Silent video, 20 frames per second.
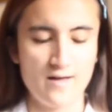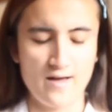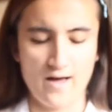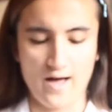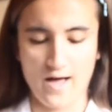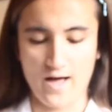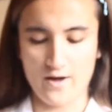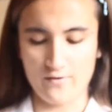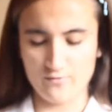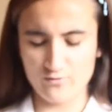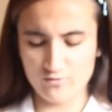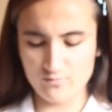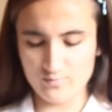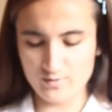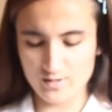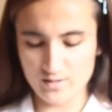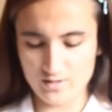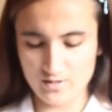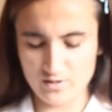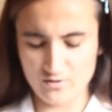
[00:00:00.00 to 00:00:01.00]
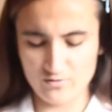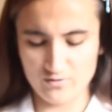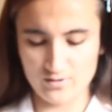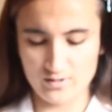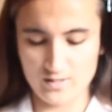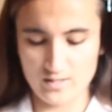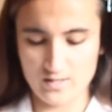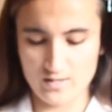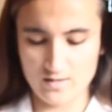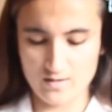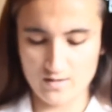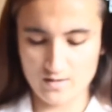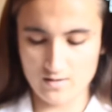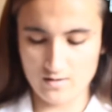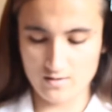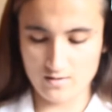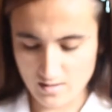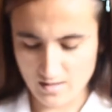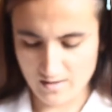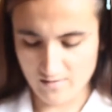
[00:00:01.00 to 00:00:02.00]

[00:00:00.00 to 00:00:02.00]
I will be using a